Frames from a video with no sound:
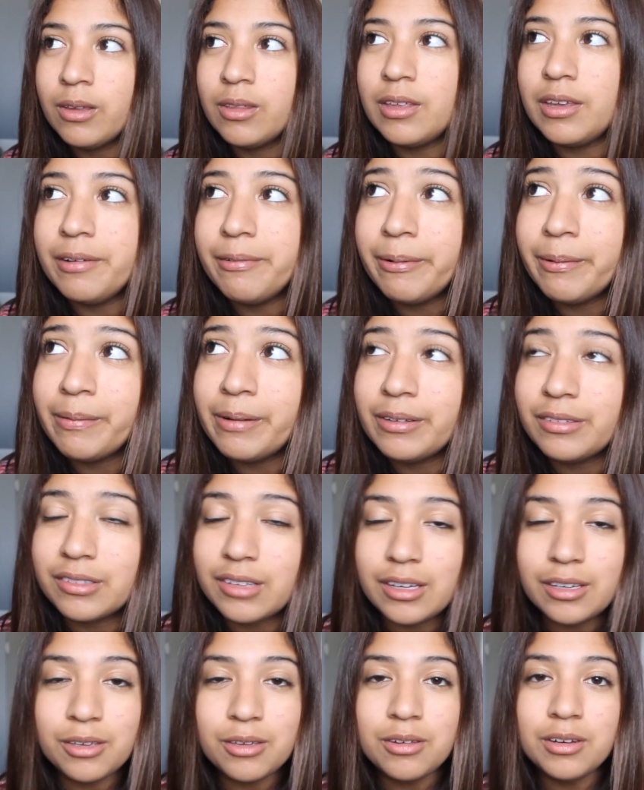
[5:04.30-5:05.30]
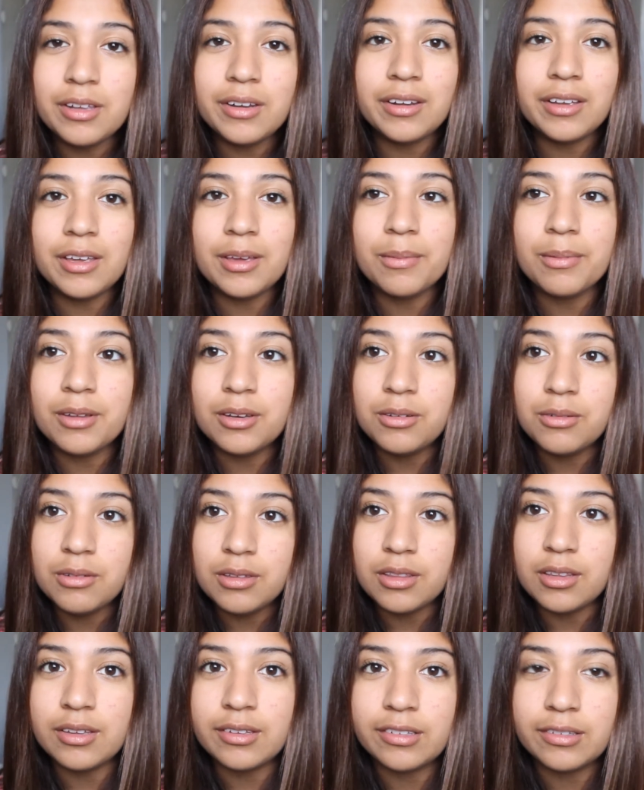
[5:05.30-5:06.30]
and then everybody was like, you need to keep on
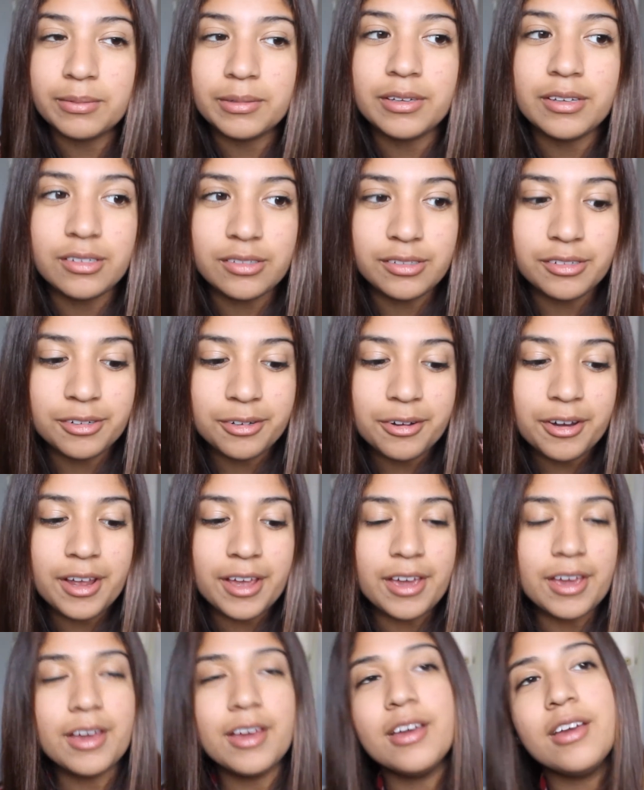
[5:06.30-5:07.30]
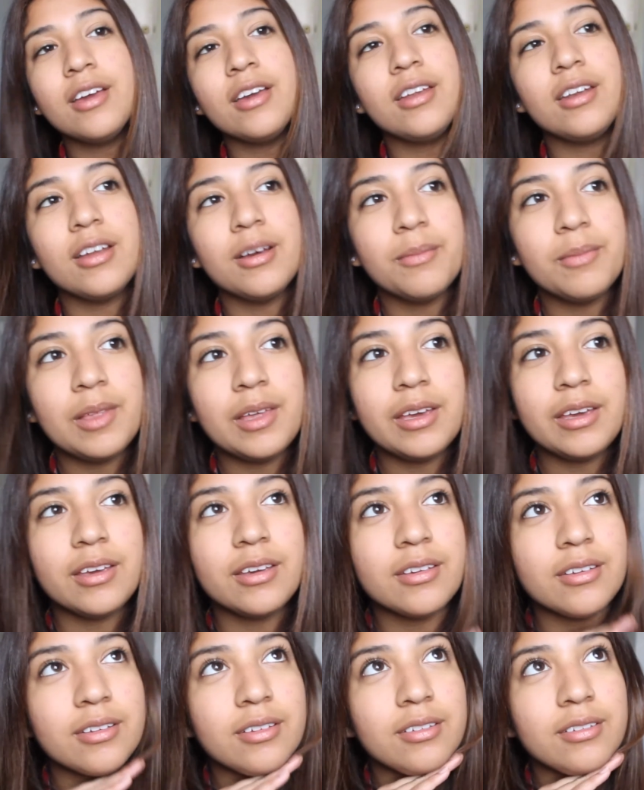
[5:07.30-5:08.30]
doing this because you're great. And I'm
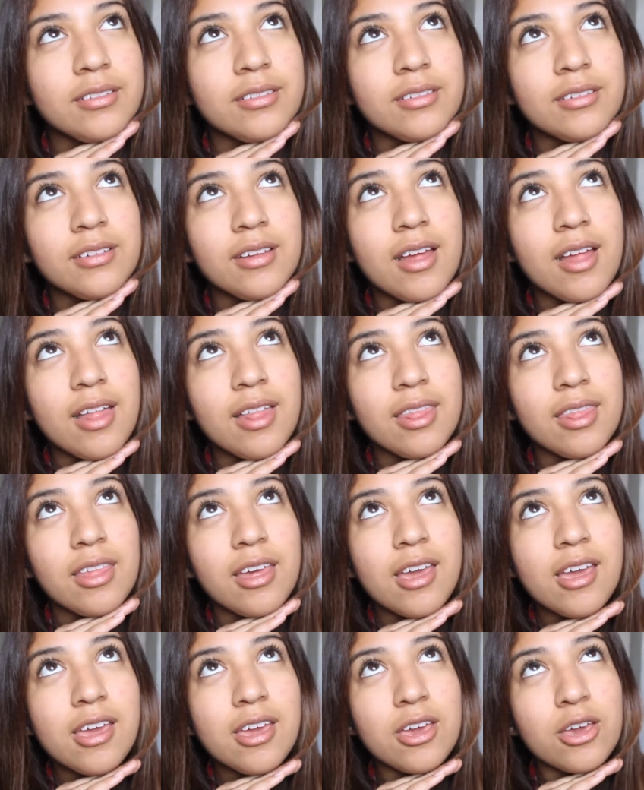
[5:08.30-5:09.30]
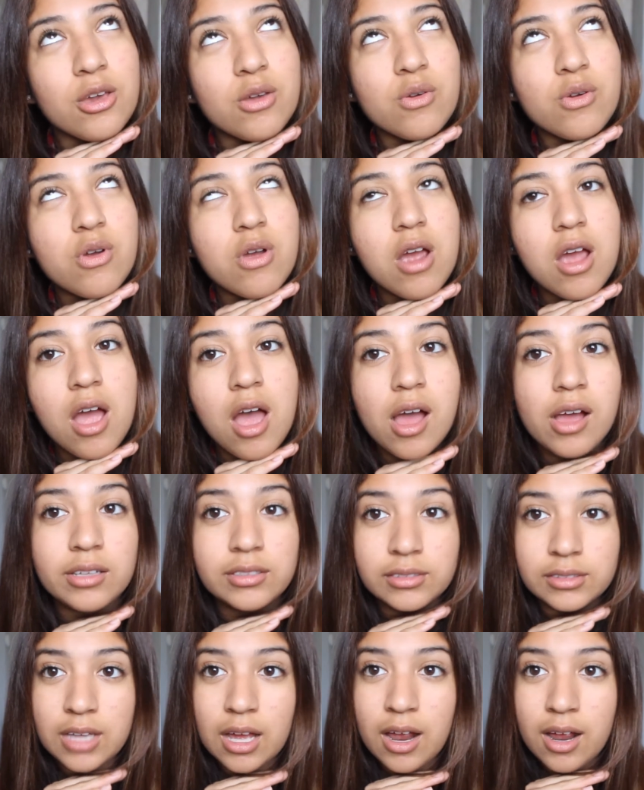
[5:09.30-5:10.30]
like, thank you.
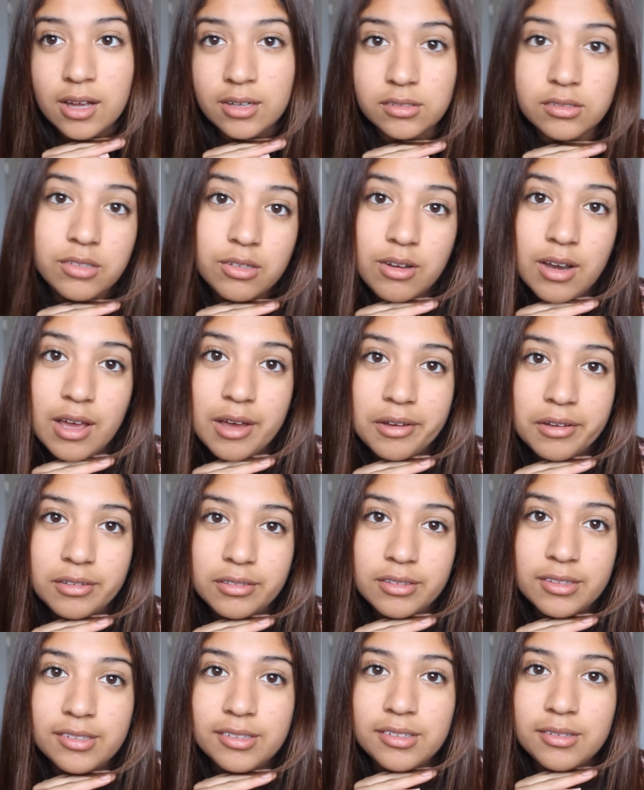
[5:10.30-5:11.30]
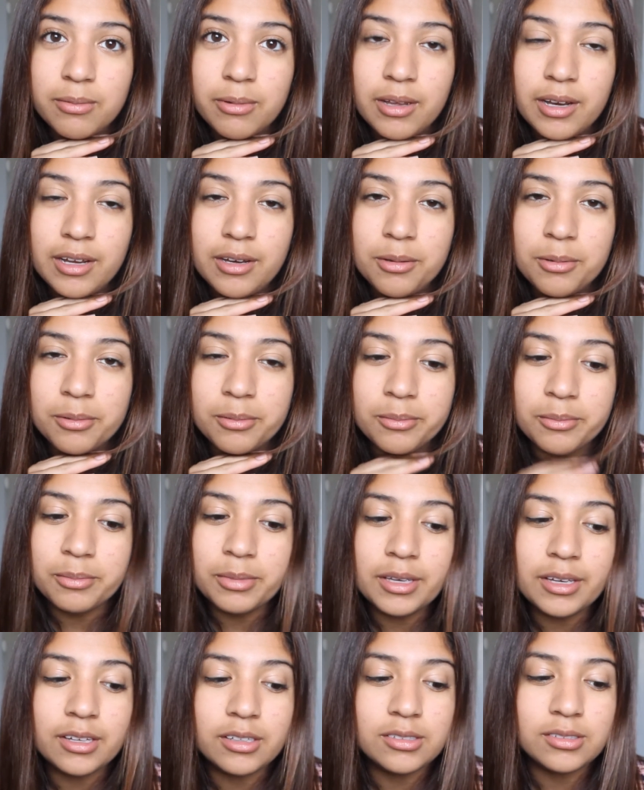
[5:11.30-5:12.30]
So now this is what I do
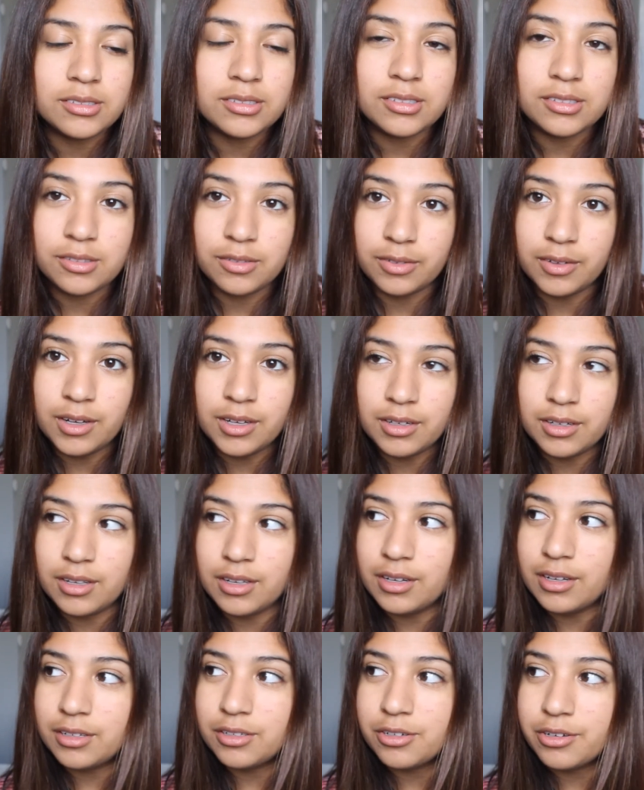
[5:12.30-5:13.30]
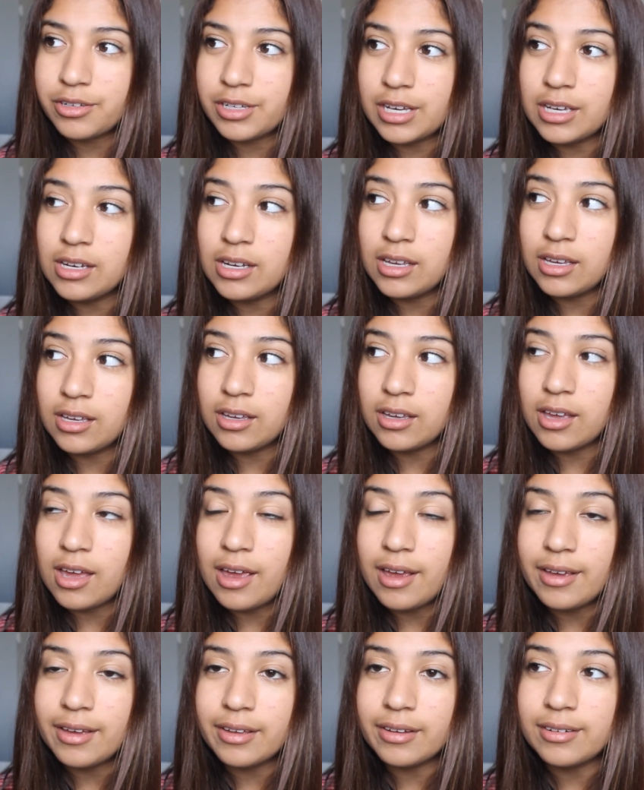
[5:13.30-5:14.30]
because it's fun and entertaining,
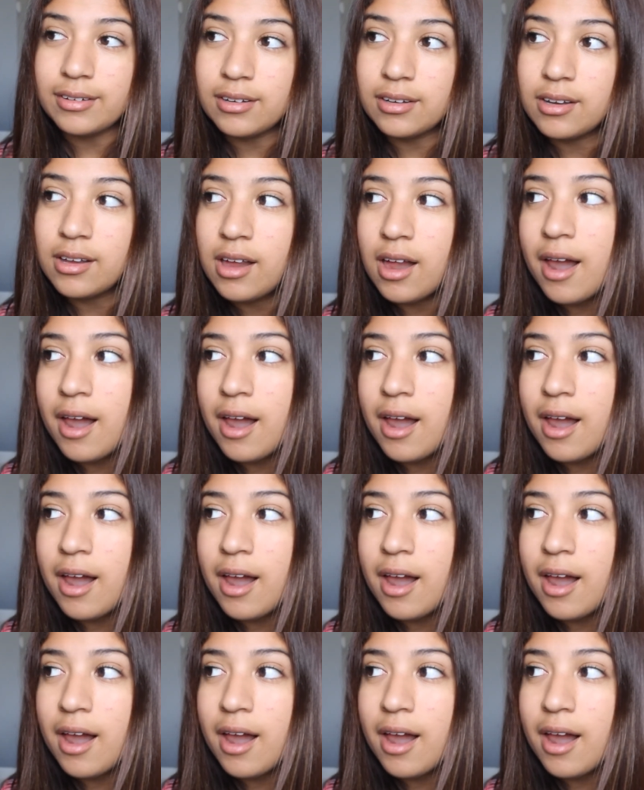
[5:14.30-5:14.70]
and